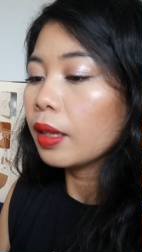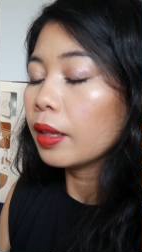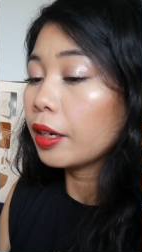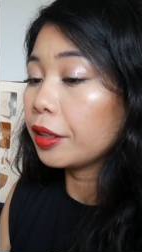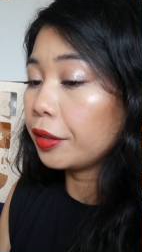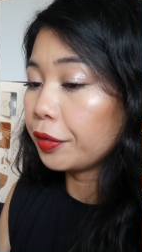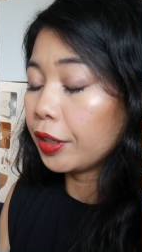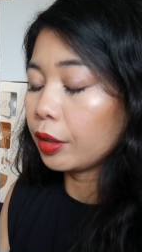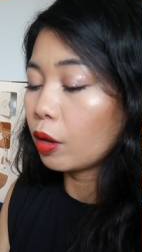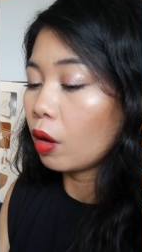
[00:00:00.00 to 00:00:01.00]
There are
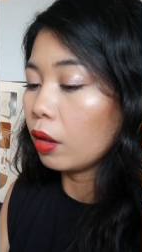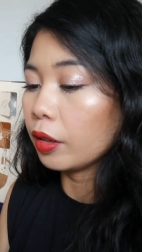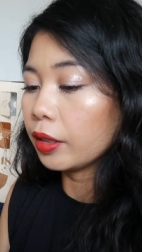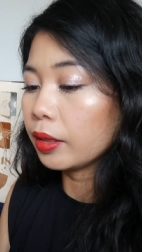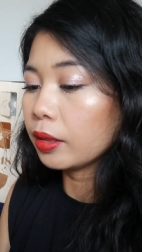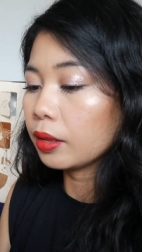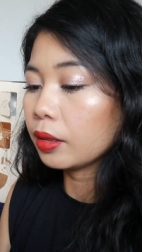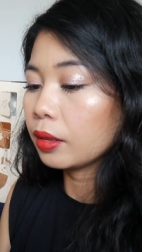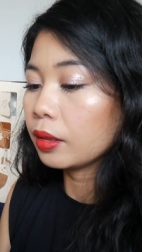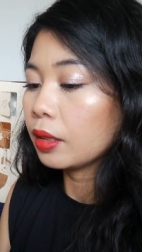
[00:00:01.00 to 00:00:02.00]
different colors.
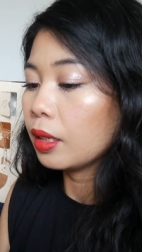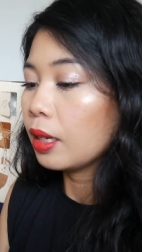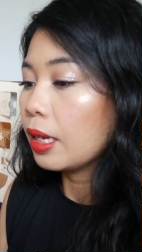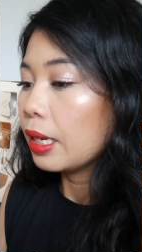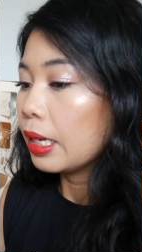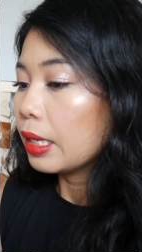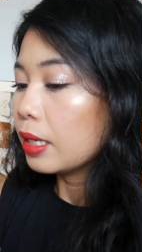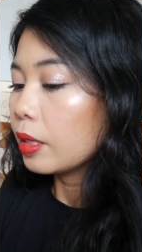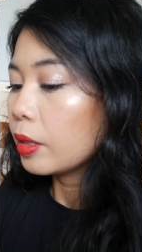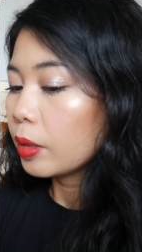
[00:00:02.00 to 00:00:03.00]

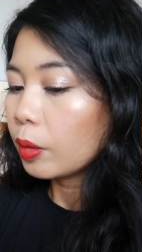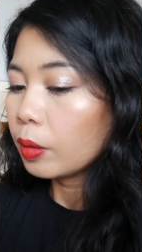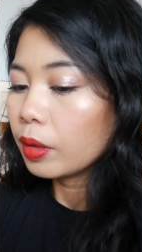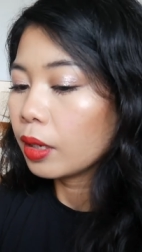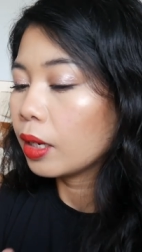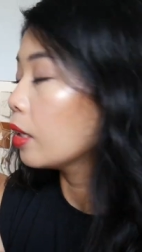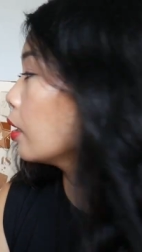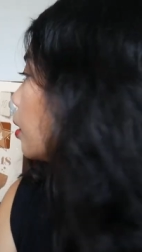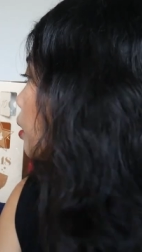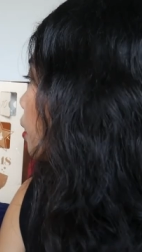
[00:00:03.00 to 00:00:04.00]
So,
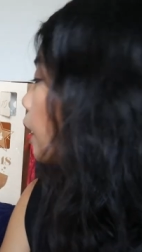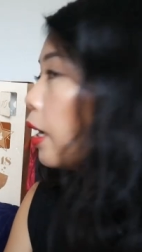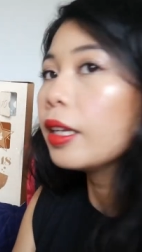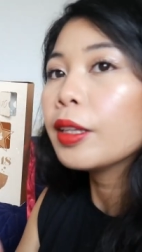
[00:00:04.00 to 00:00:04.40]
day